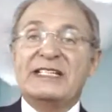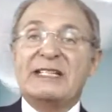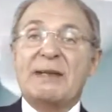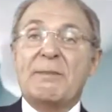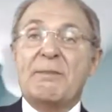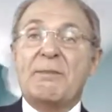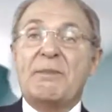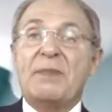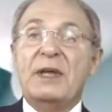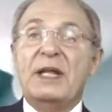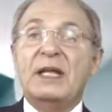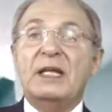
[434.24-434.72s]

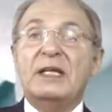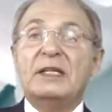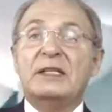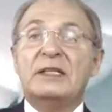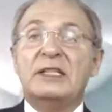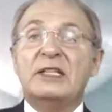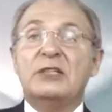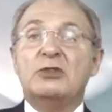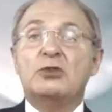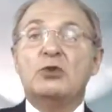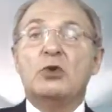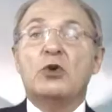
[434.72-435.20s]

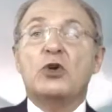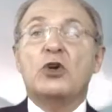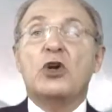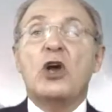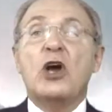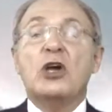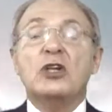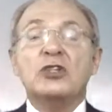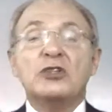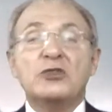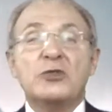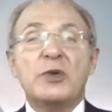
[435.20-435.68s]
ability to
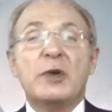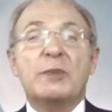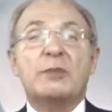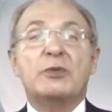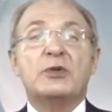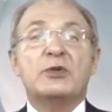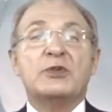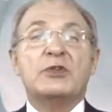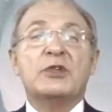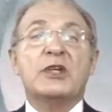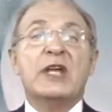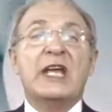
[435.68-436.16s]

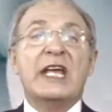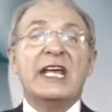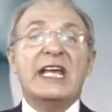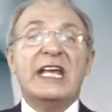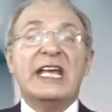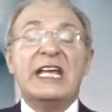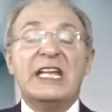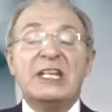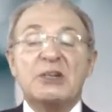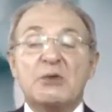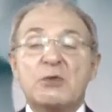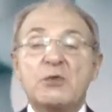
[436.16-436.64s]
contribute
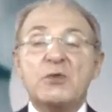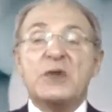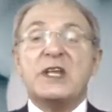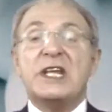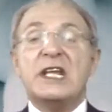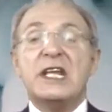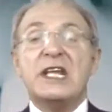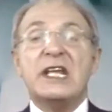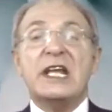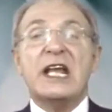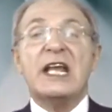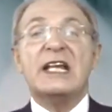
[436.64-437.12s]
in
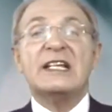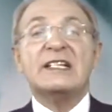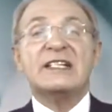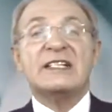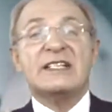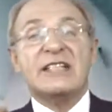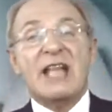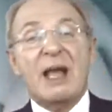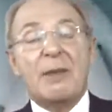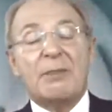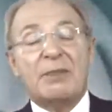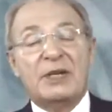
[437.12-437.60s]

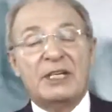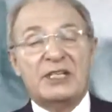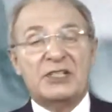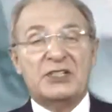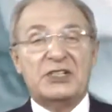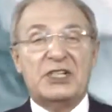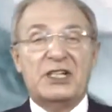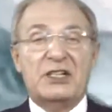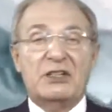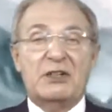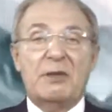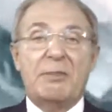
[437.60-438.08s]

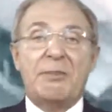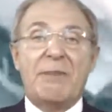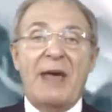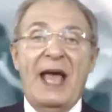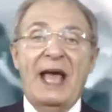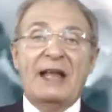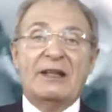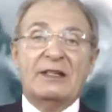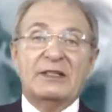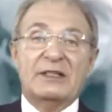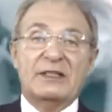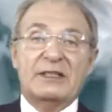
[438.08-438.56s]
re-establishing the
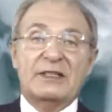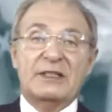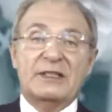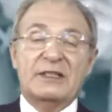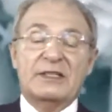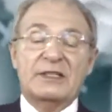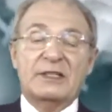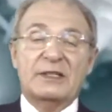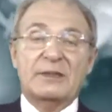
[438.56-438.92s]
balance.